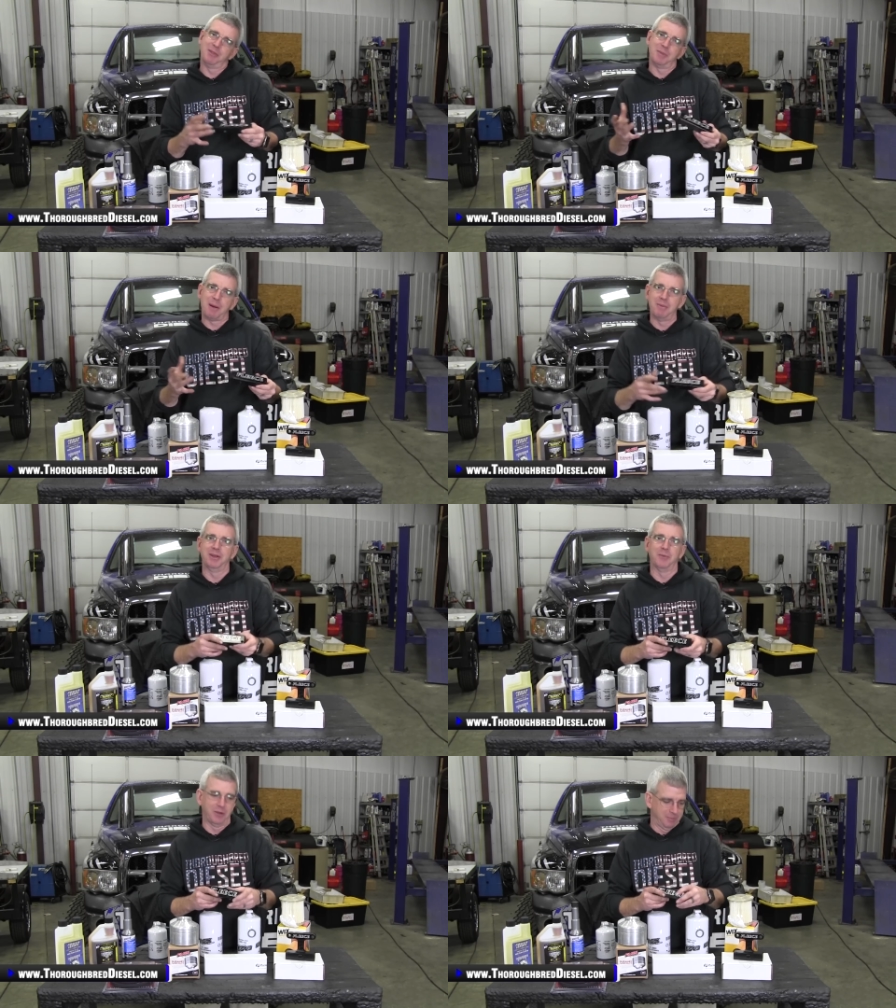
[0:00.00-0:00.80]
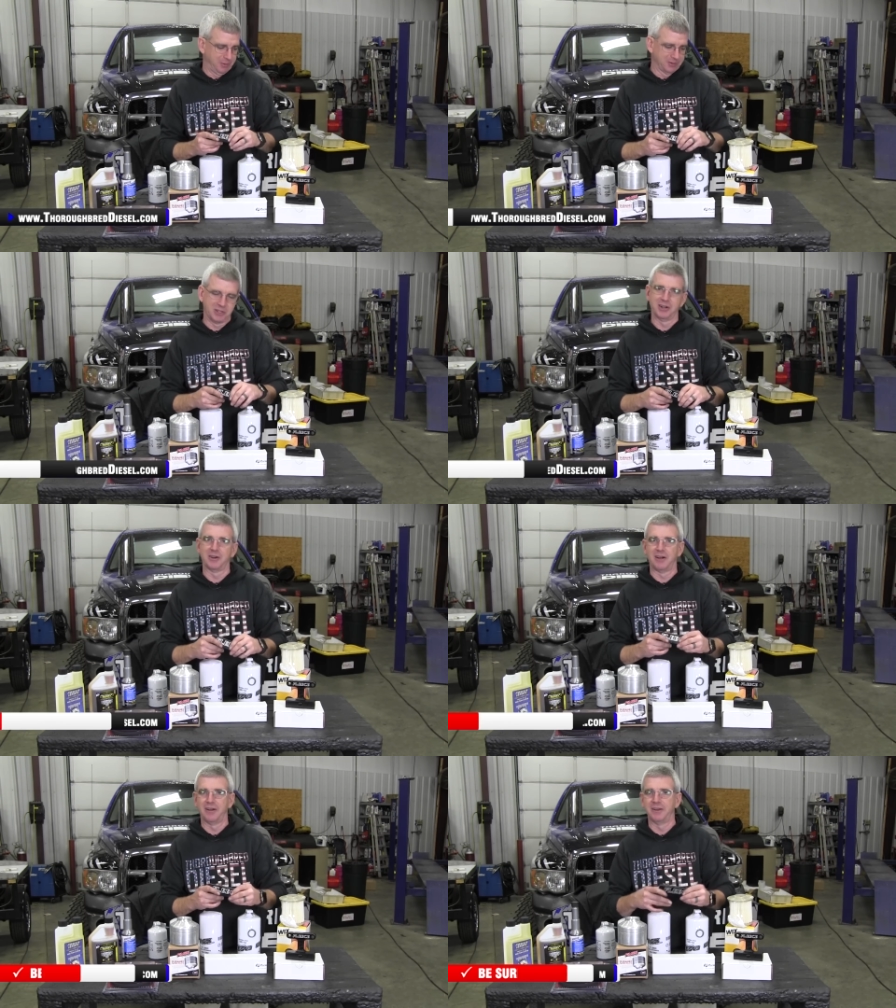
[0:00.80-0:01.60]
but they probably didn't want to pull the
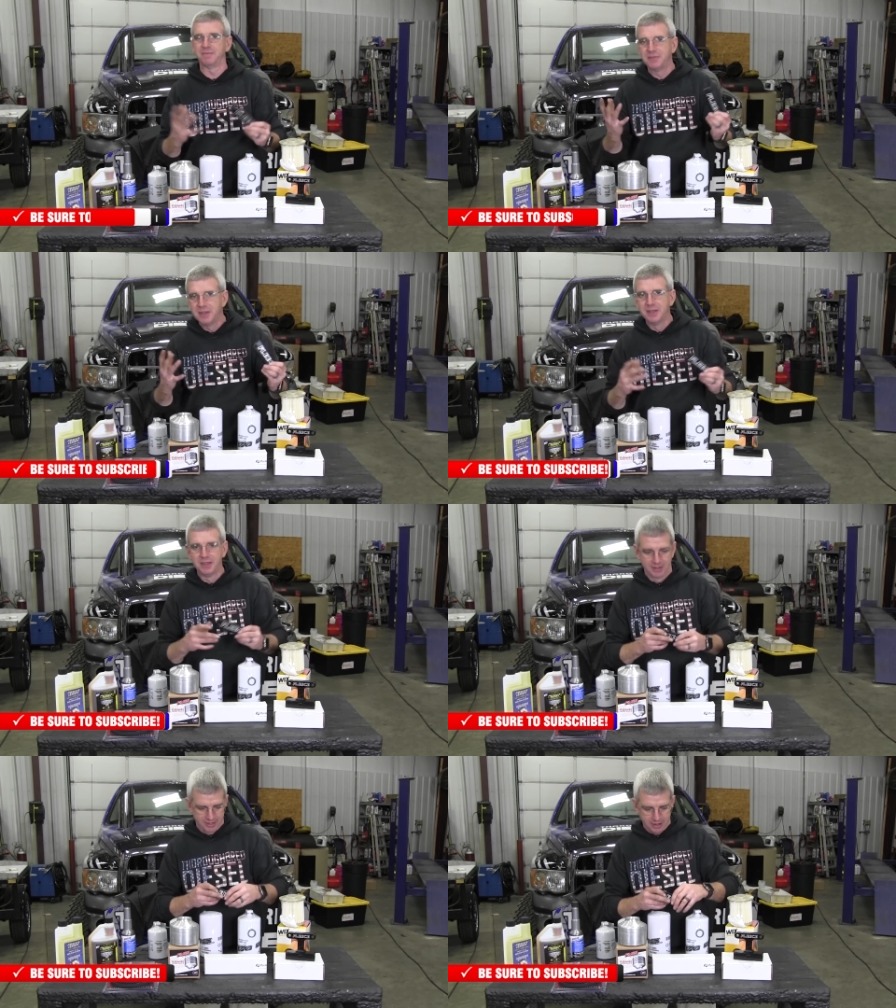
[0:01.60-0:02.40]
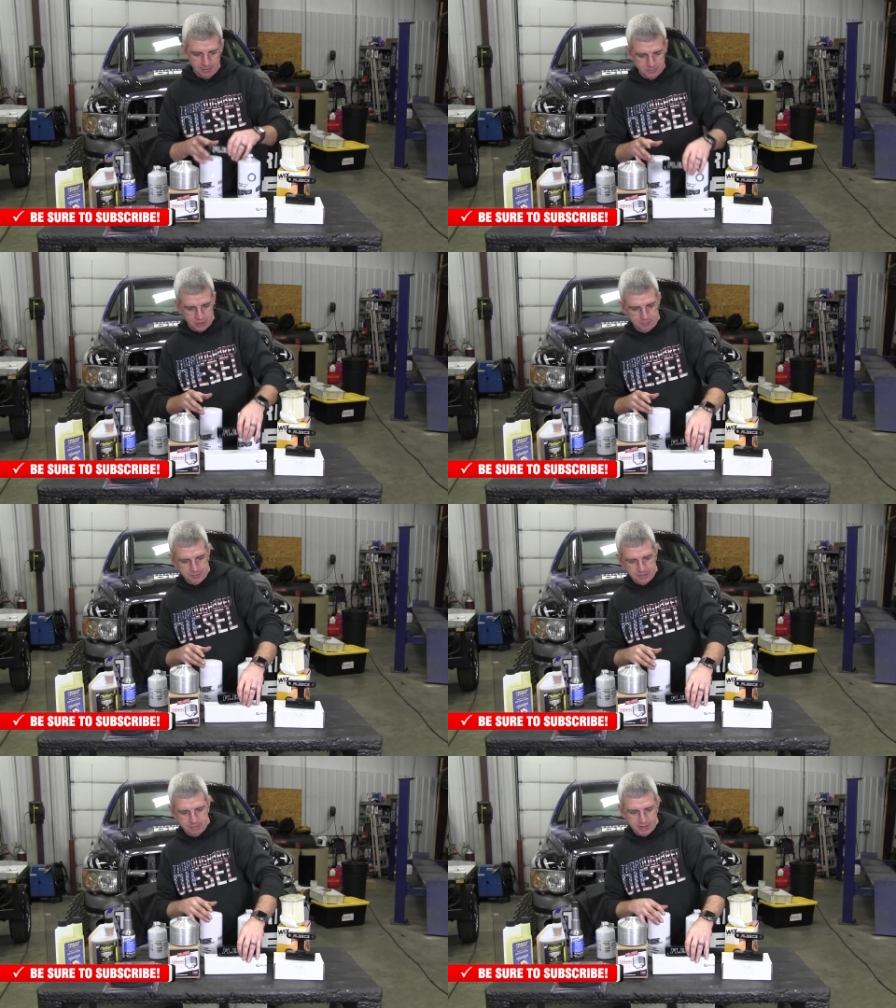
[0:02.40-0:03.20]
trigger on it you know, so
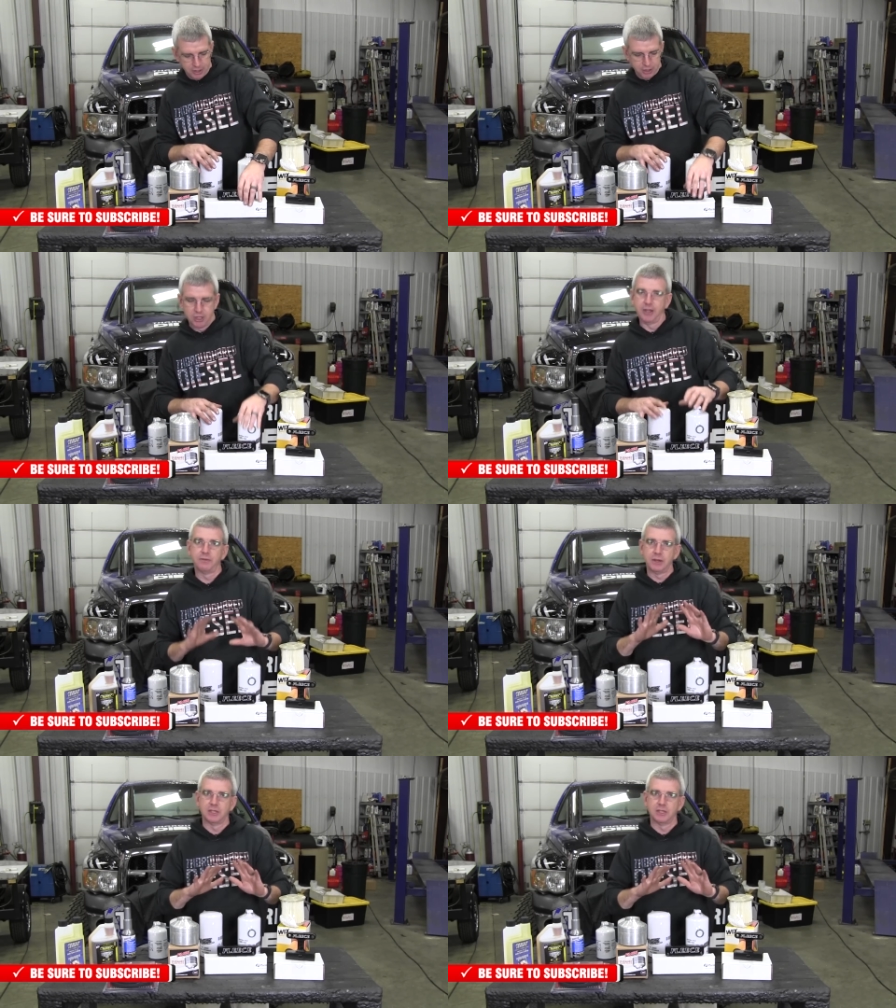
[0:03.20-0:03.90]
it'd be a good gift.